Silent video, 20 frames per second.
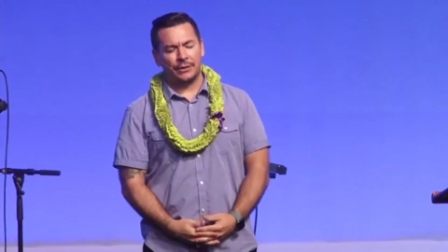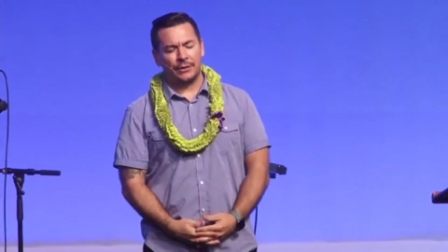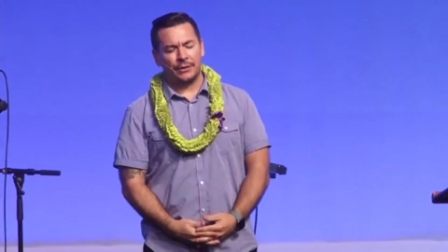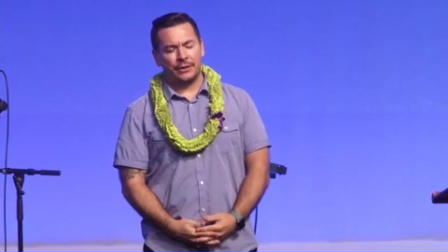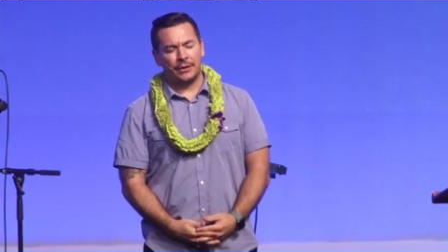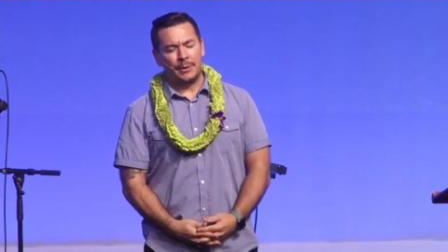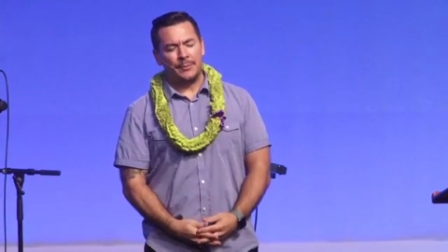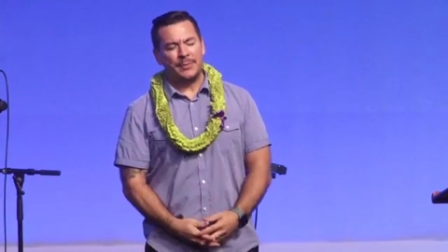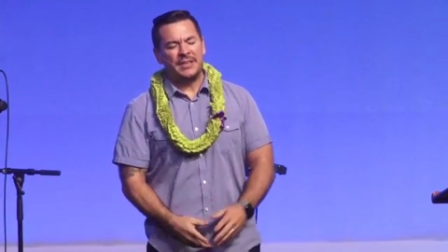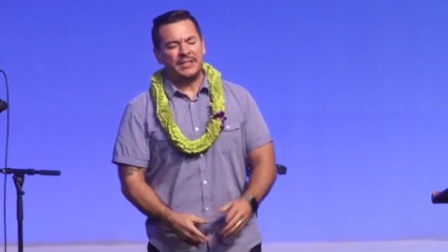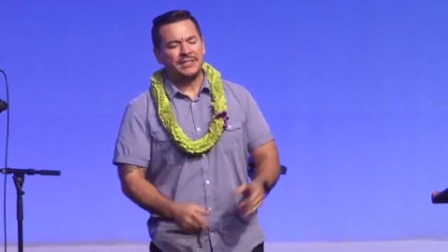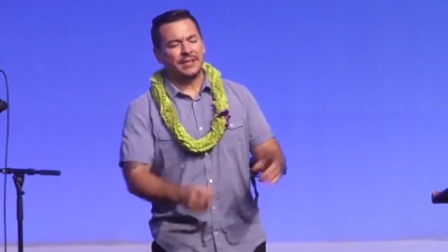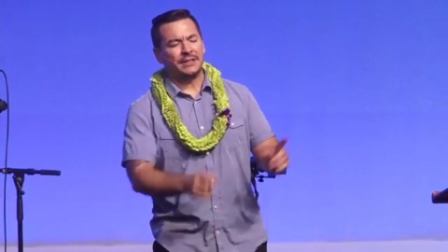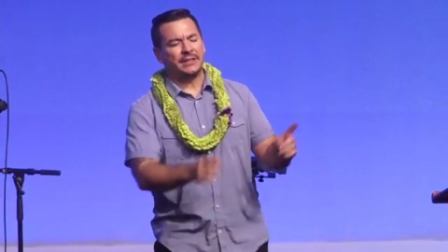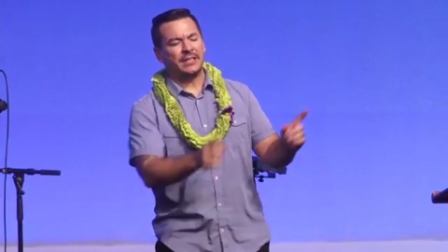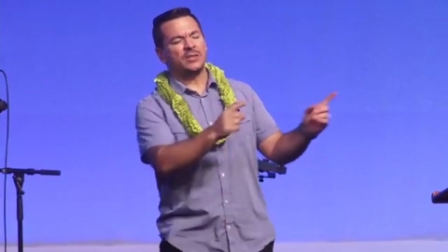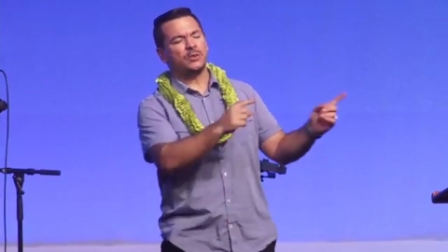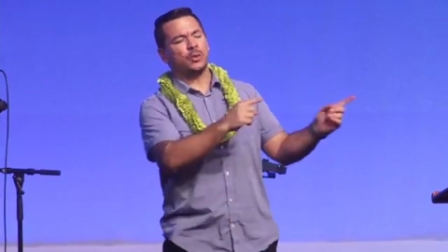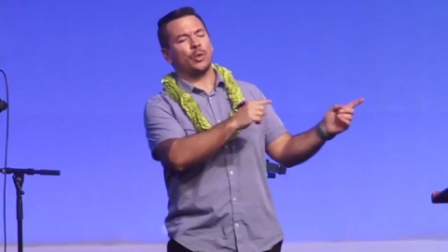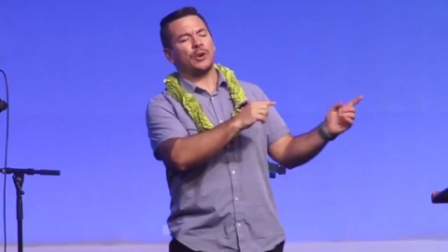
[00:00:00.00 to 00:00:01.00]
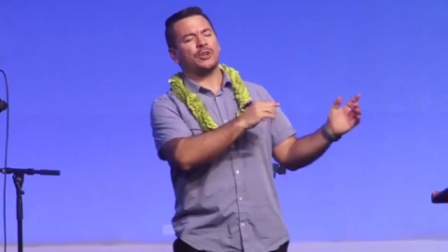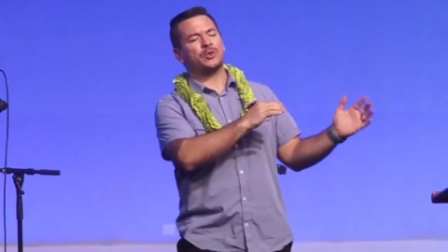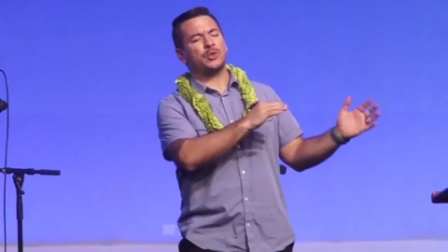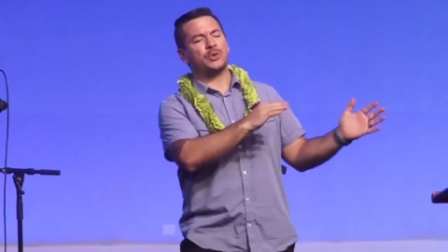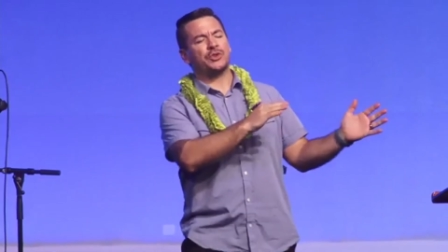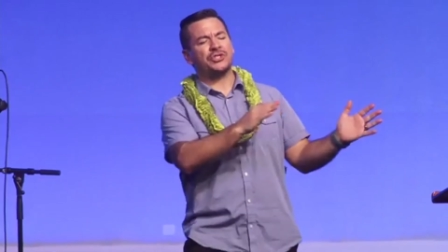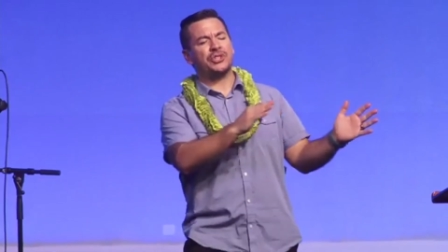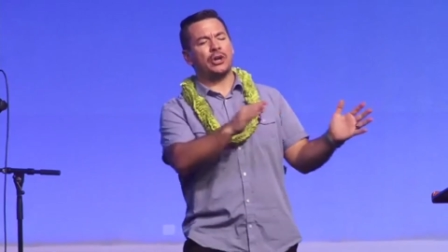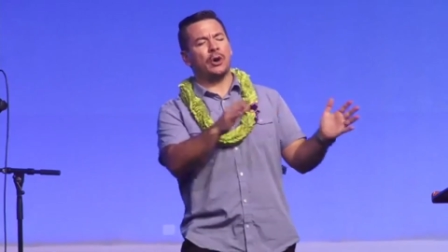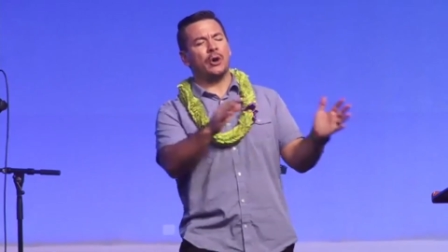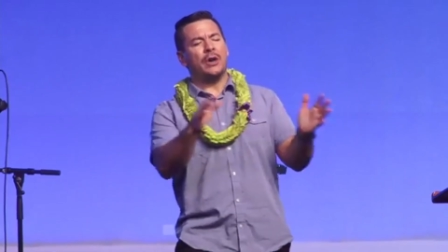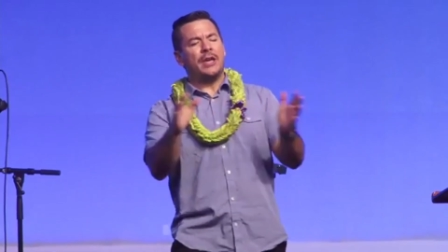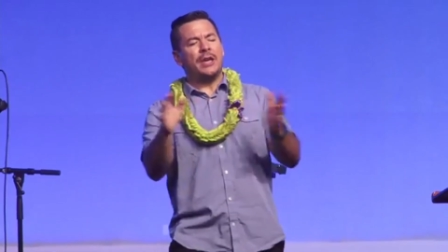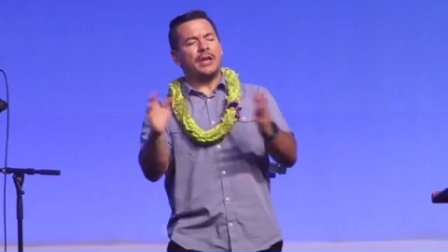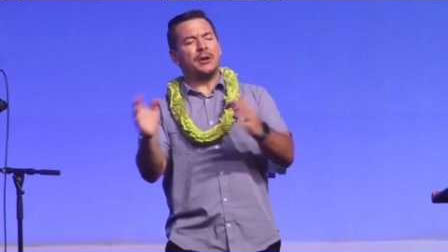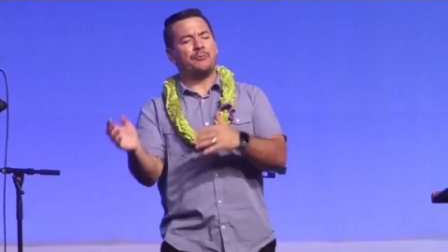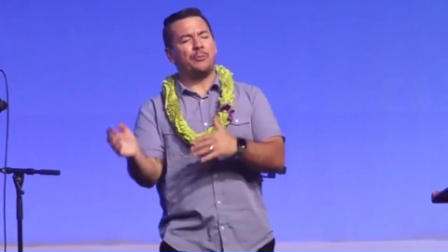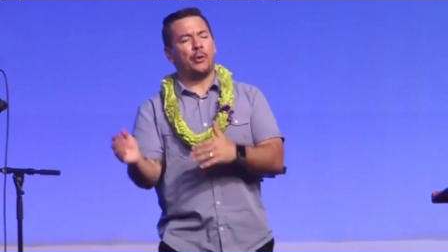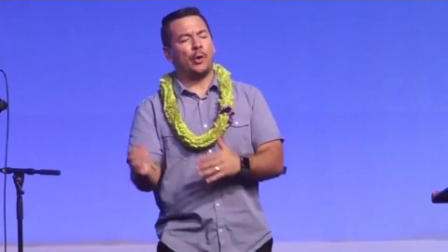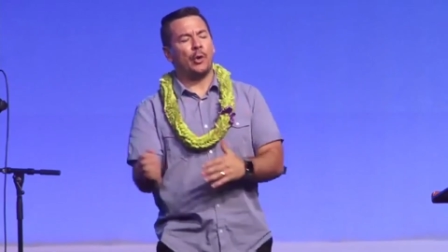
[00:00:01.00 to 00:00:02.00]
It means that these words were so
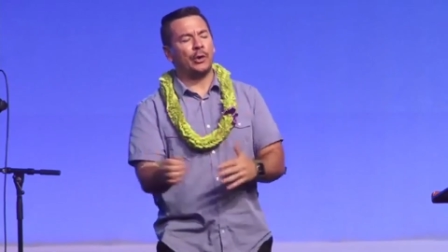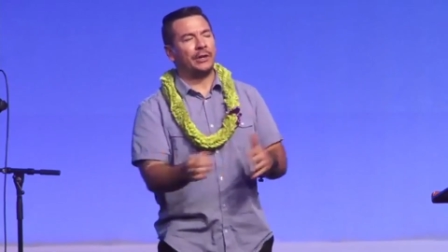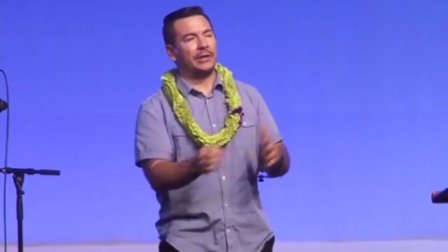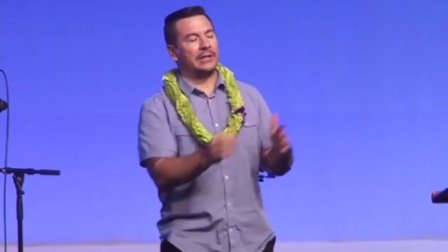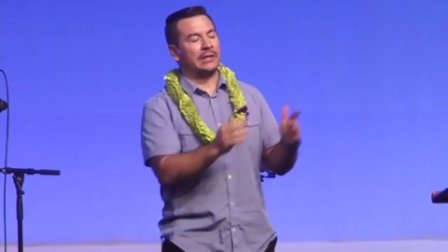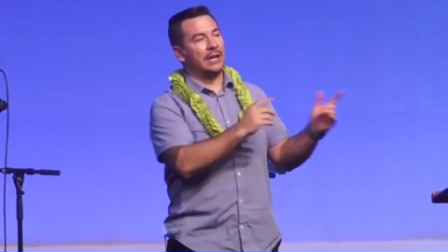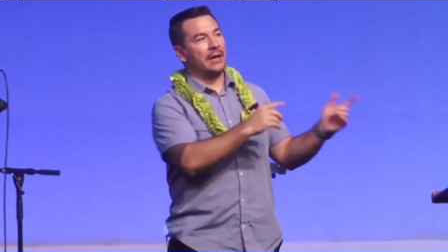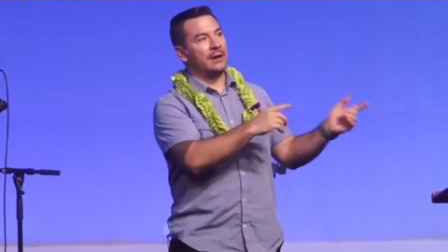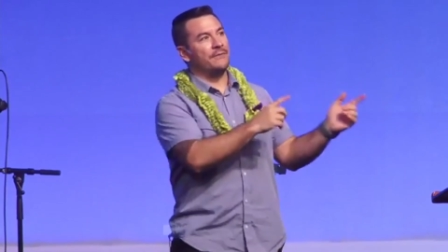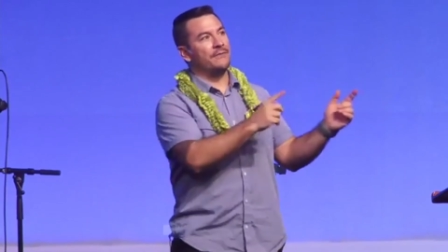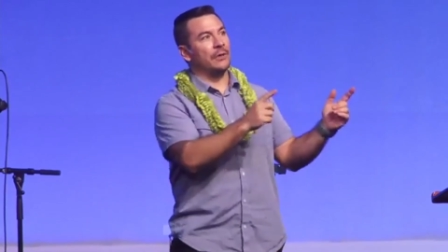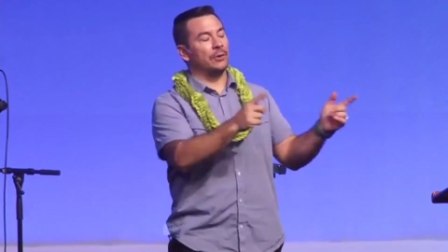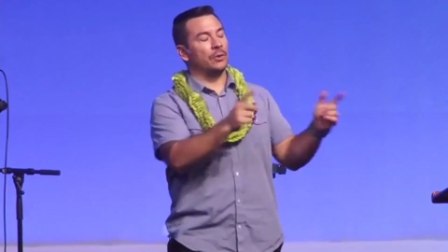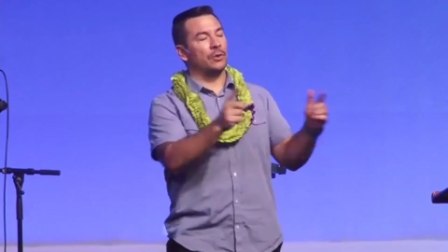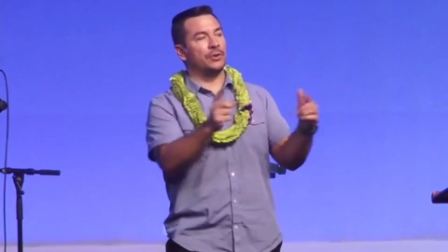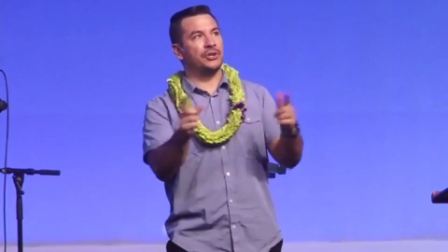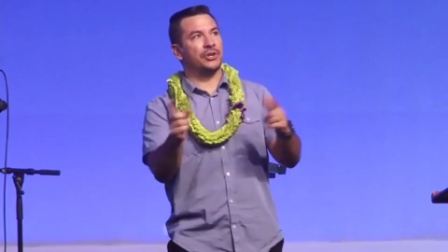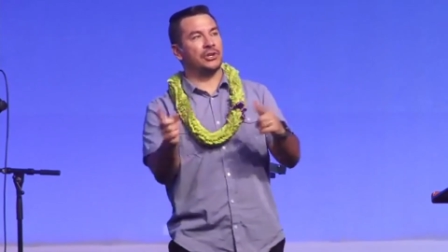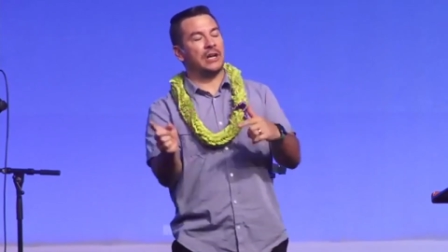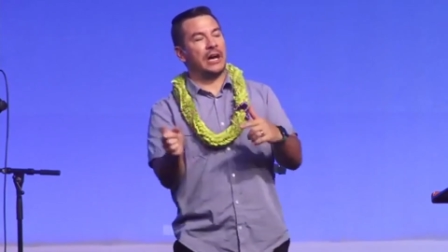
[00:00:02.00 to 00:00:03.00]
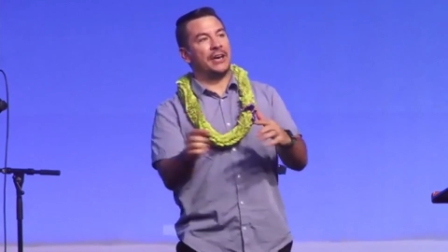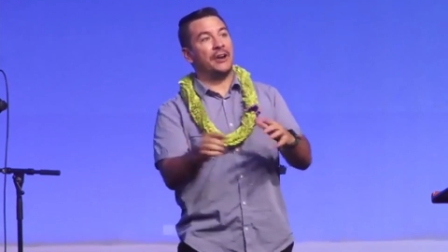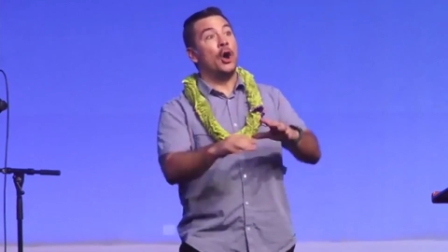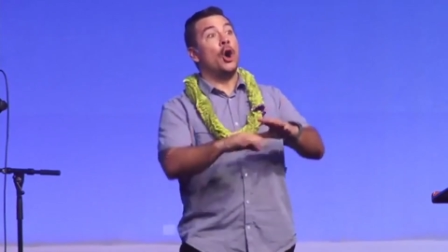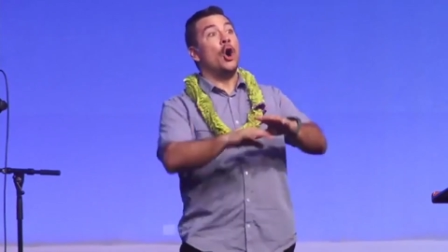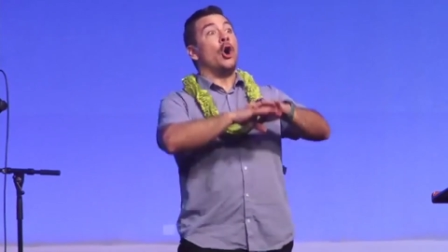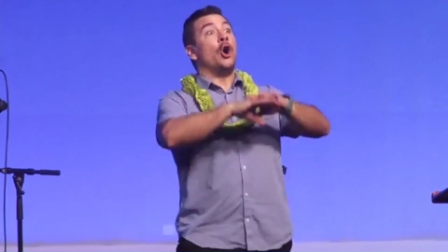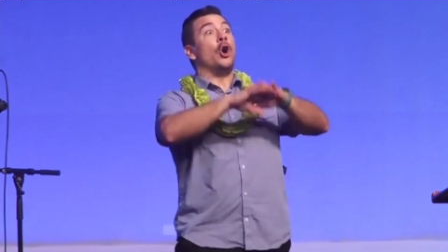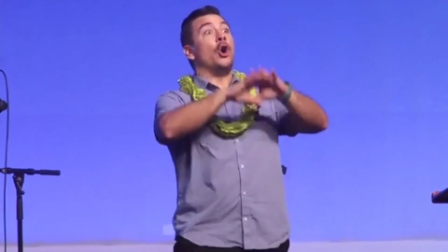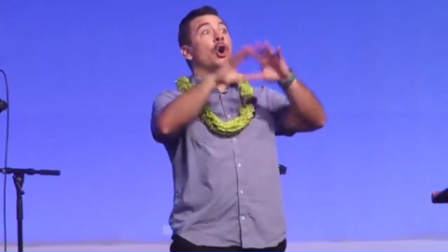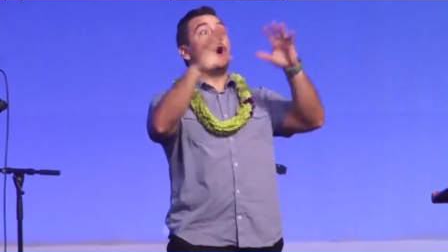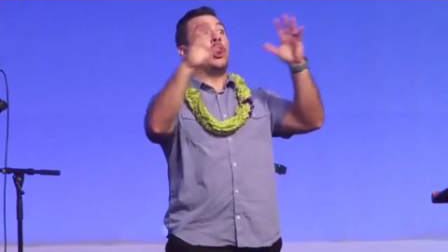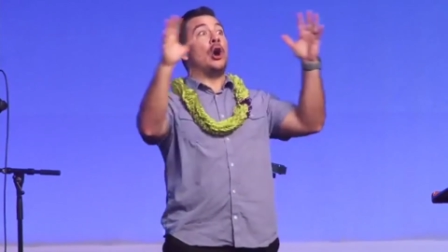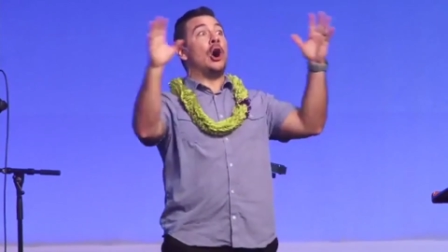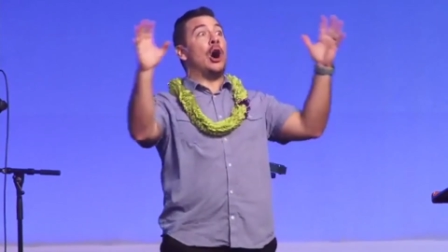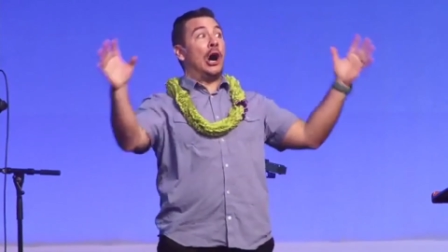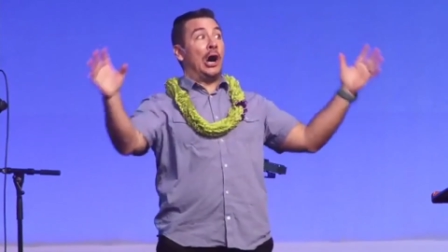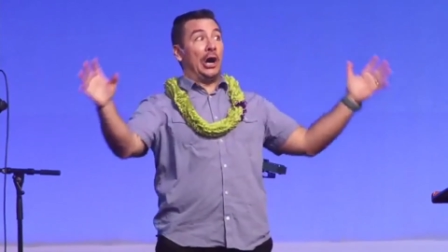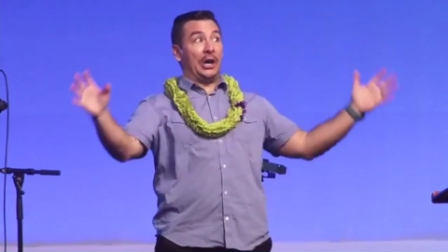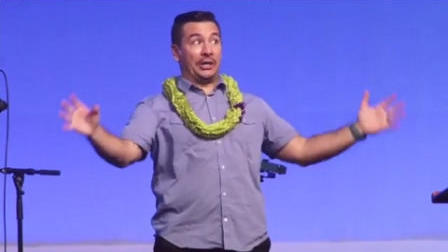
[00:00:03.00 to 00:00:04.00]
important. Love the Lord your God
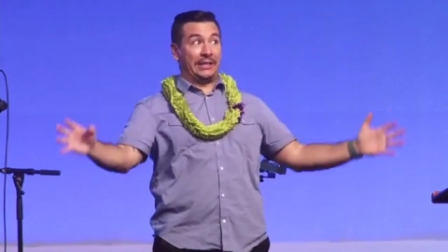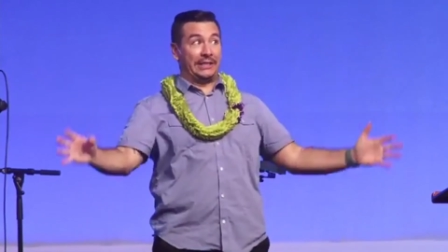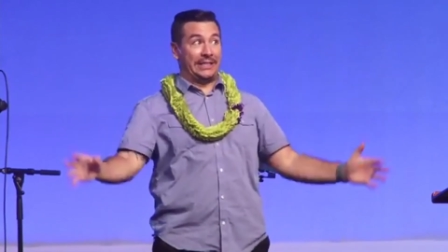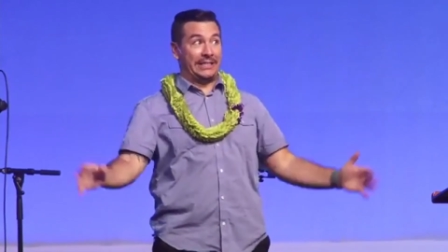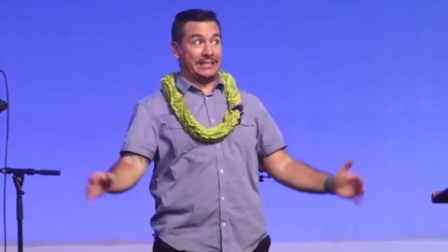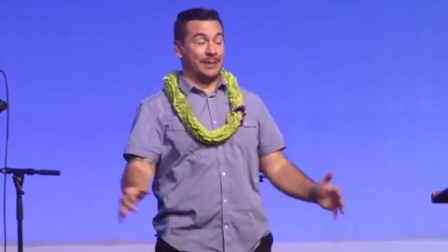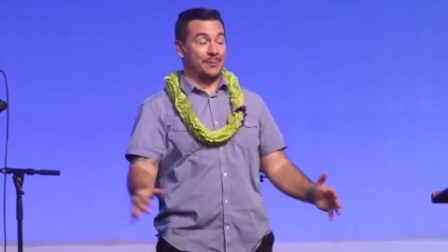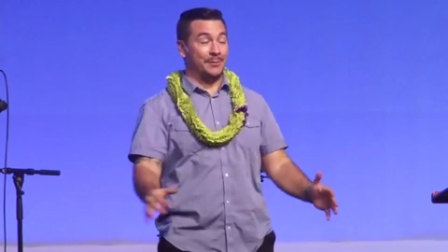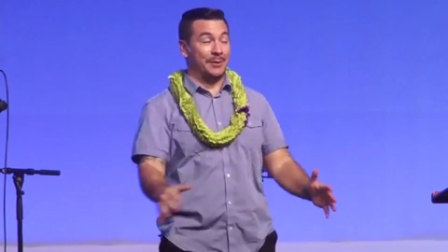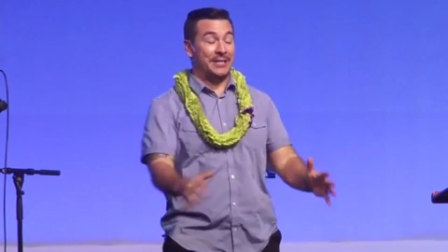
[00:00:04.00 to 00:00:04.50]
wholeheartedly. Somebody